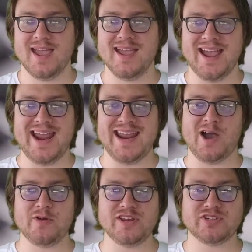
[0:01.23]
Hey,
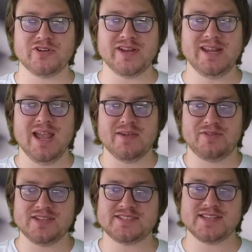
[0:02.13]
how are you doing?
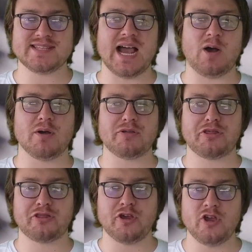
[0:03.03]
This is our
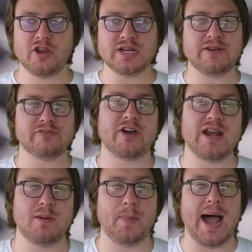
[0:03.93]
third and
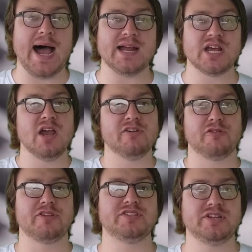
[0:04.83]
final part for
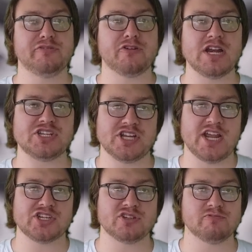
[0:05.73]
the
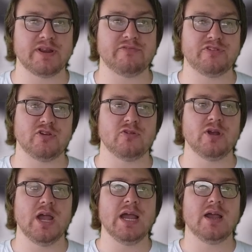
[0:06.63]
differentiation review
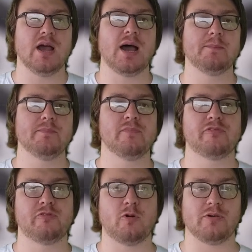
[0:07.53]

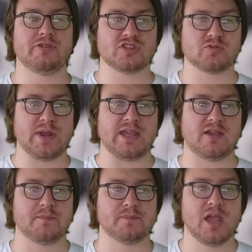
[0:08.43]
for this week.
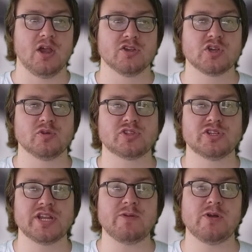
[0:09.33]
So
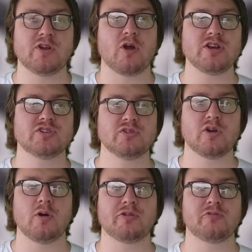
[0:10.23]
today we're going to
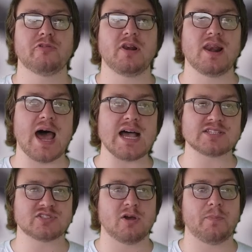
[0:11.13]
go through the
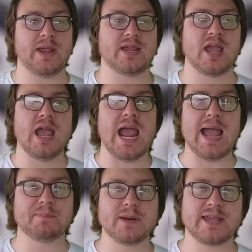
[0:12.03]
last topic,
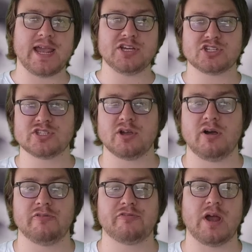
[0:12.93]
applications
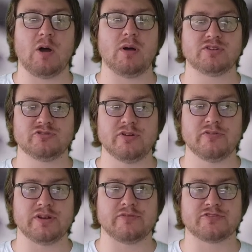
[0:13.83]
of our
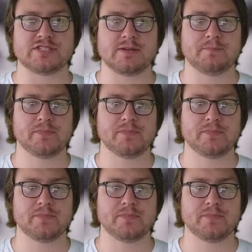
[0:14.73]
derivatives.